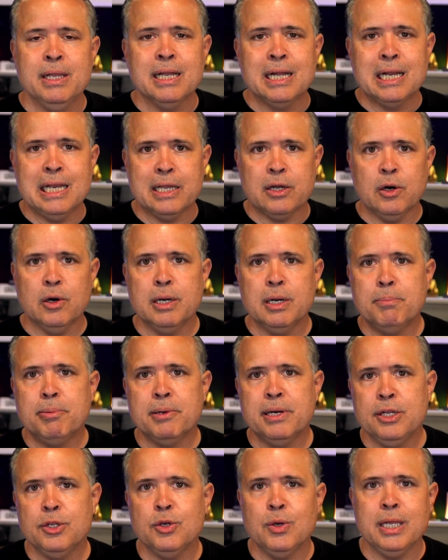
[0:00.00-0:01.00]
Click on it,
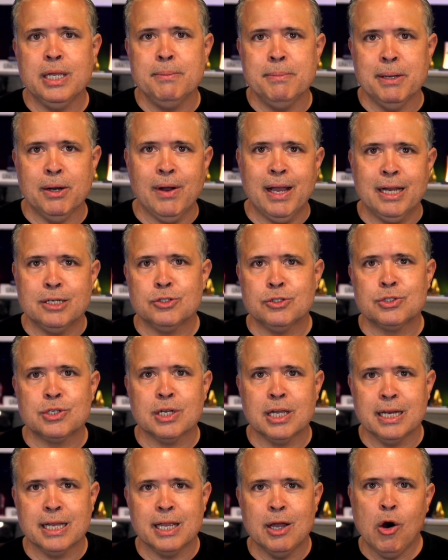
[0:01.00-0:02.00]
put in your email address. You're
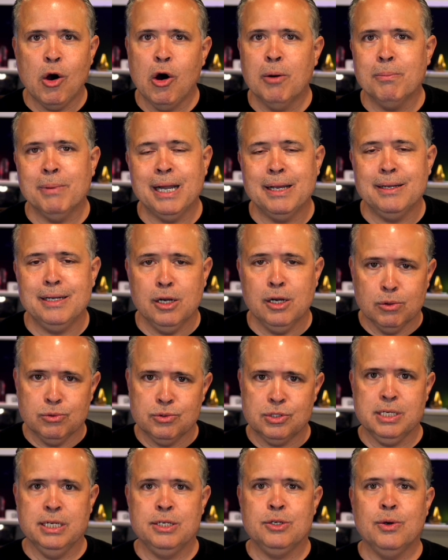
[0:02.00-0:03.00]
going to get all my
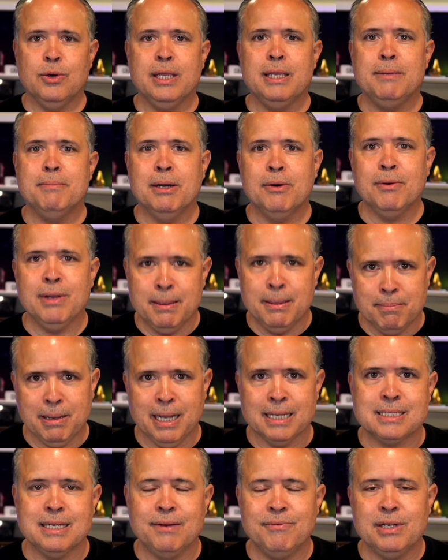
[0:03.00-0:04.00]
notes in your email
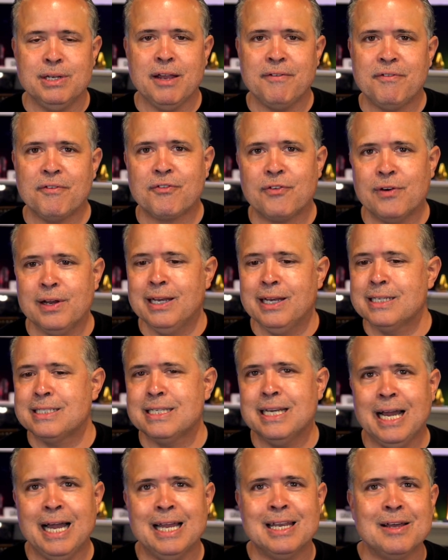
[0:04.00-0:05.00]
inbox every day for free.
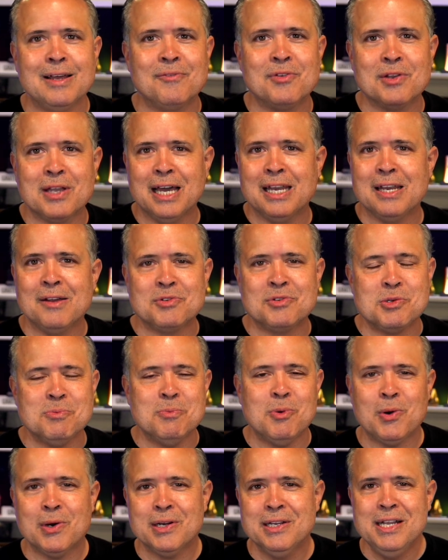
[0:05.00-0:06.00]
Listen, I love you. God loves you
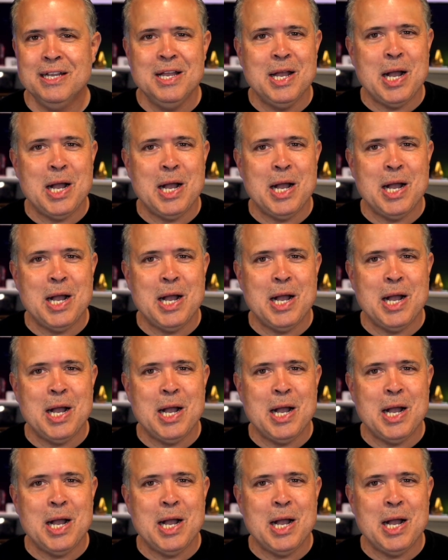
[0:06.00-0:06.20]
more.